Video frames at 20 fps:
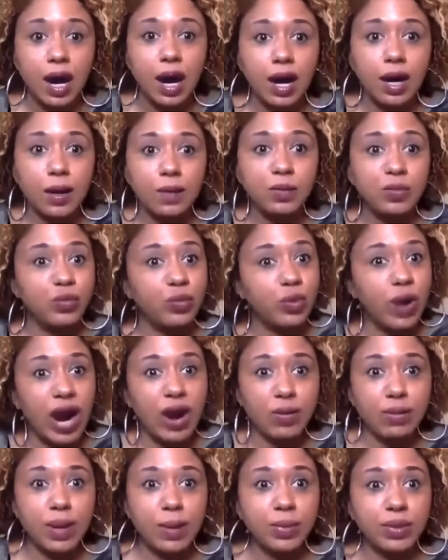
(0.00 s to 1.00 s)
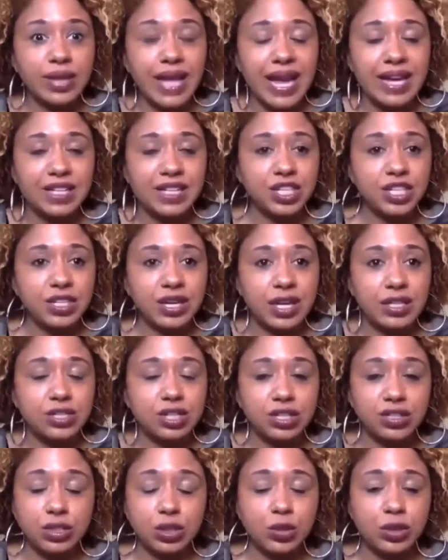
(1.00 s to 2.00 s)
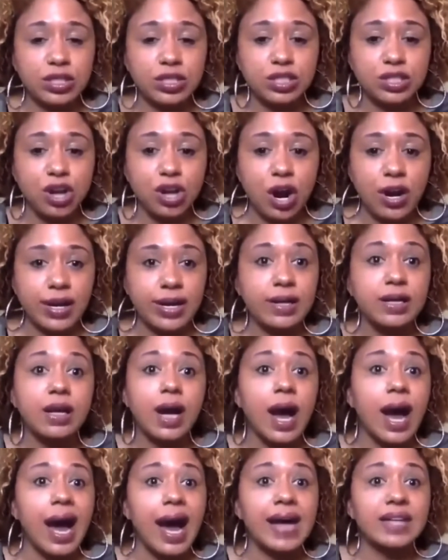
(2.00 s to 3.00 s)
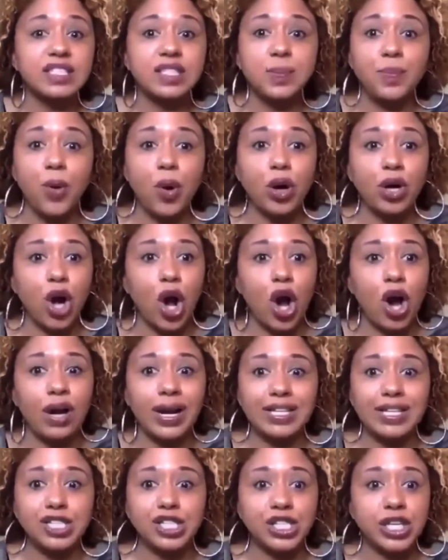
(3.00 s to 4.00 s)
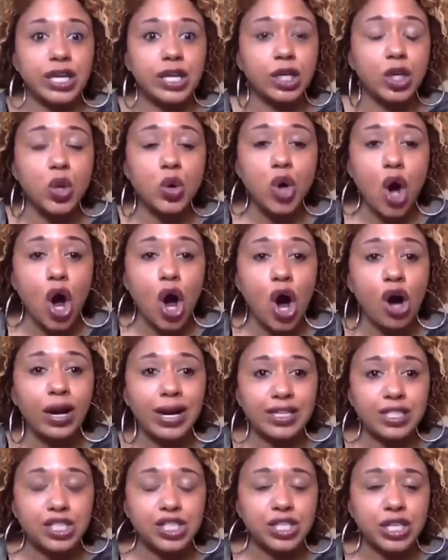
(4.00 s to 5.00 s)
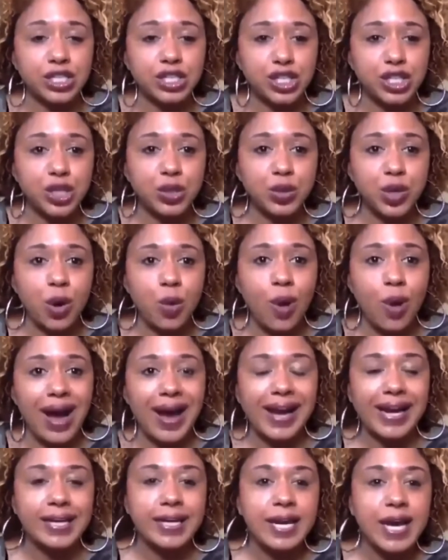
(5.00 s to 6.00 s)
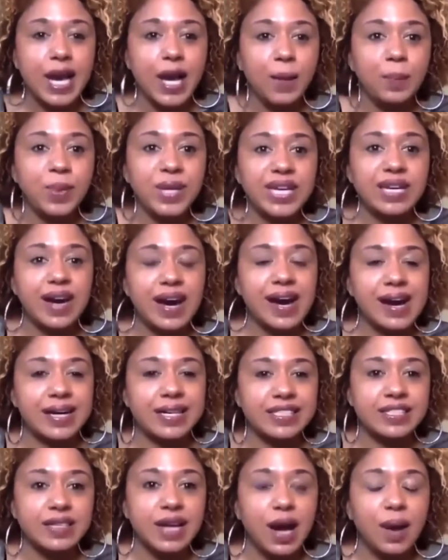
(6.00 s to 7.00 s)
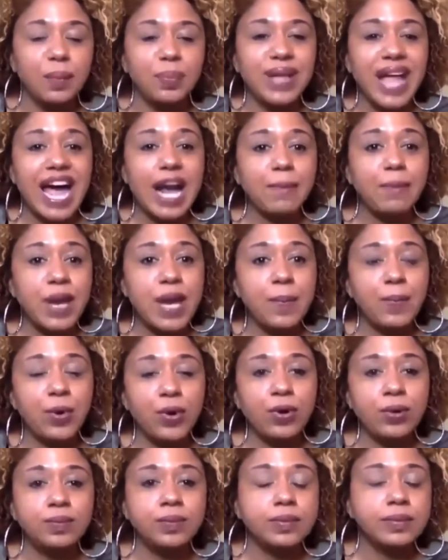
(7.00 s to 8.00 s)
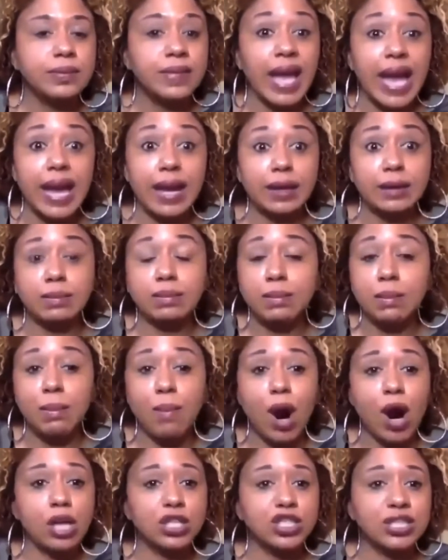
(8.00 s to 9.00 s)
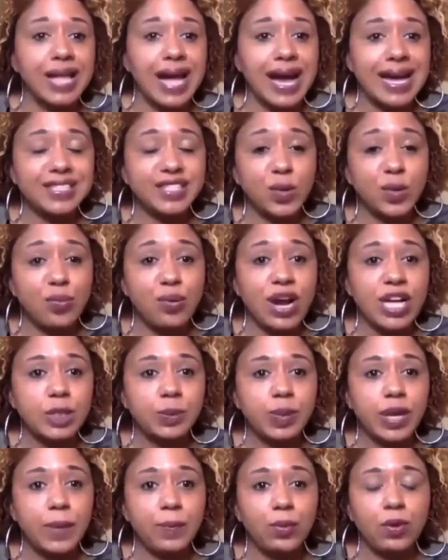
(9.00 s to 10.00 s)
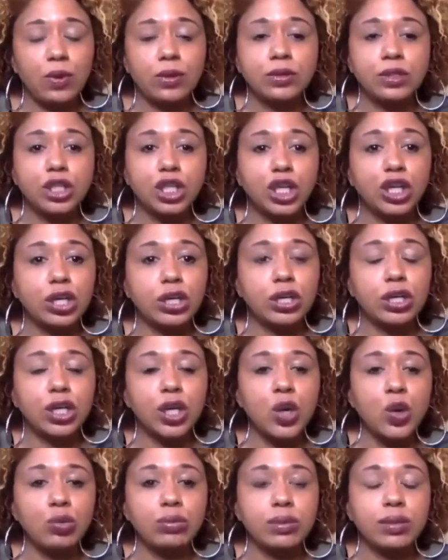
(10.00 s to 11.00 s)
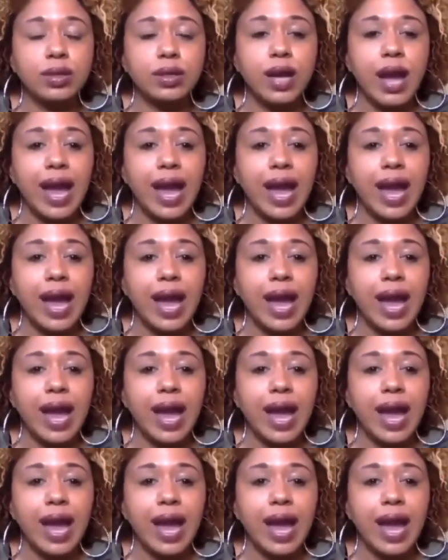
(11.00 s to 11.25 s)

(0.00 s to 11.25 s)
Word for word: Um, I remember last year they t- looted Target. I support all that shit. Loot all that shit. Do you know why? Because black people and marginalized and oppressed people could loot